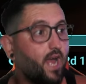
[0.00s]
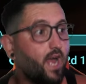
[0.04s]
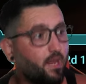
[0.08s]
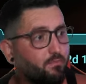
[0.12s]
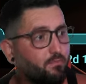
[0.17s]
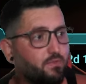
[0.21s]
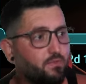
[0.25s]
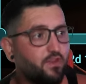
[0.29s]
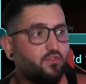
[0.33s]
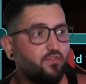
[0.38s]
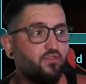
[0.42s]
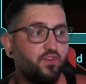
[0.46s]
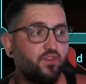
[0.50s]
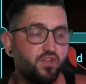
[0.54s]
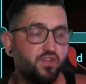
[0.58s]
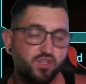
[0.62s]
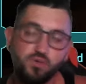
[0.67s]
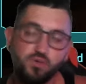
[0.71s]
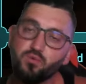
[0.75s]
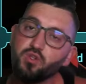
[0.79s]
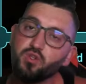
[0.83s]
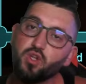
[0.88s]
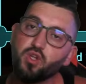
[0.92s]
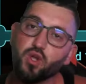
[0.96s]
and be
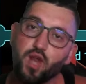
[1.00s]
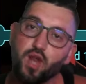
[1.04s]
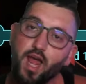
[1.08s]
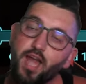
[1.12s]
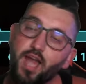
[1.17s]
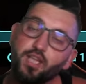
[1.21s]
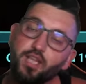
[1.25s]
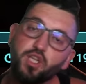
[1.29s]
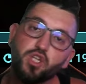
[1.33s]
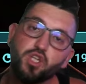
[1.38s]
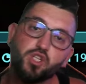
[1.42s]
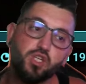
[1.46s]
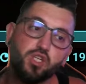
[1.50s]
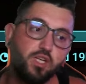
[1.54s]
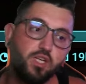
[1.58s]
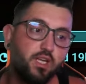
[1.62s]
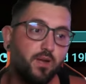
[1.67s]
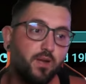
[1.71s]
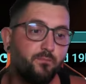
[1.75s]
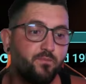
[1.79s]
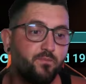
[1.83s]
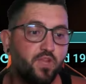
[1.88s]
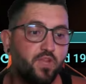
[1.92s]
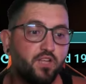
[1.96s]
efficient with your
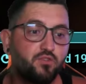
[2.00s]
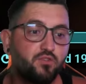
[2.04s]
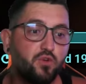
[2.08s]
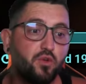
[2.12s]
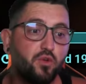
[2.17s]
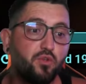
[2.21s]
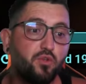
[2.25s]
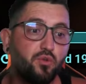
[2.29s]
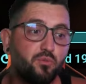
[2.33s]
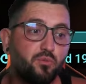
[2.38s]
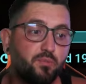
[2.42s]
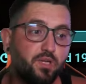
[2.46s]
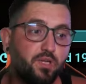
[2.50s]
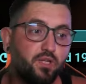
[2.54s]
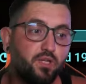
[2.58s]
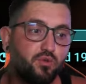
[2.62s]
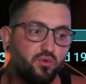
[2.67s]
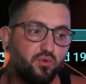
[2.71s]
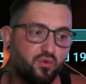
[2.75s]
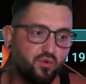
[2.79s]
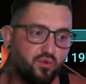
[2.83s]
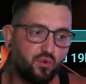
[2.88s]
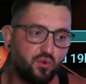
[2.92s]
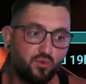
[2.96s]
energy is going to be
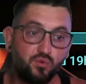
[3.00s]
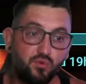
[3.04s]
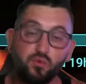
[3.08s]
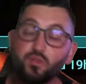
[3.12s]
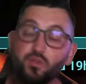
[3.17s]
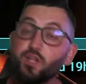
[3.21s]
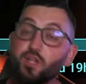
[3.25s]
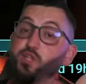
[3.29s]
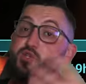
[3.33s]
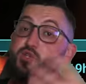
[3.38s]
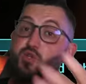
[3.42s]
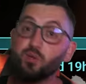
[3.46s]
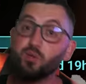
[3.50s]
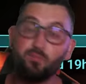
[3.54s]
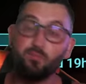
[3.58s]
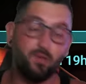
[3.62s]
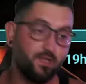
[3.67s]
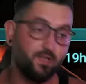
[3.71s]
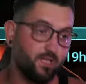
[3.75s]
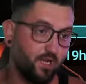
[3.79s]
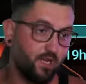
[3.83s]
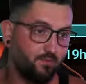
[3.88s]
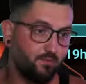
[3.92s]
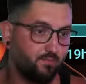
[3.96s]
to, do the
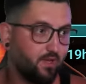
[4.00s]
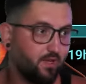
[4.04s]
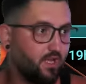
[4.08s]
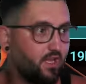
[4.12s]
triple dip.